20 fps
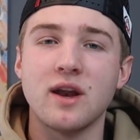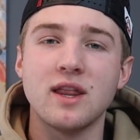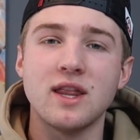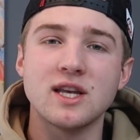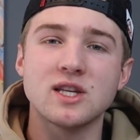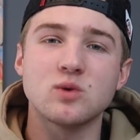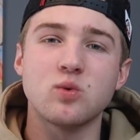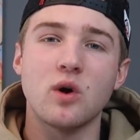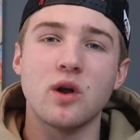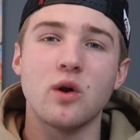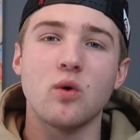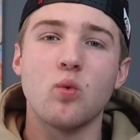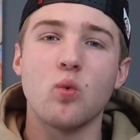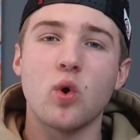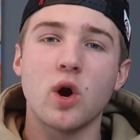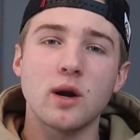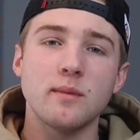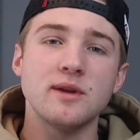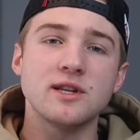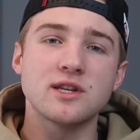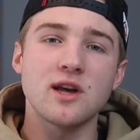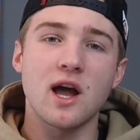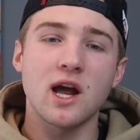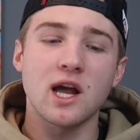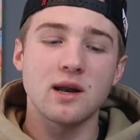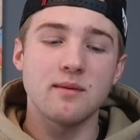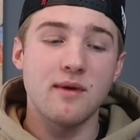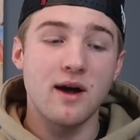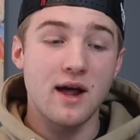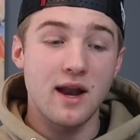And in this one, we're gonna be
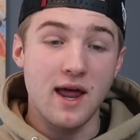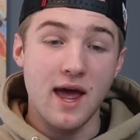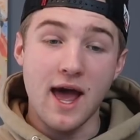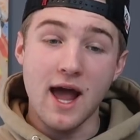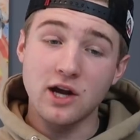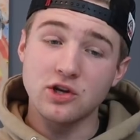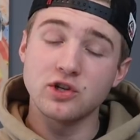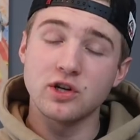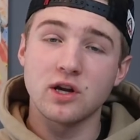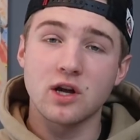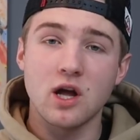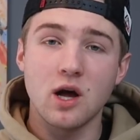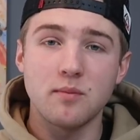talking about actually a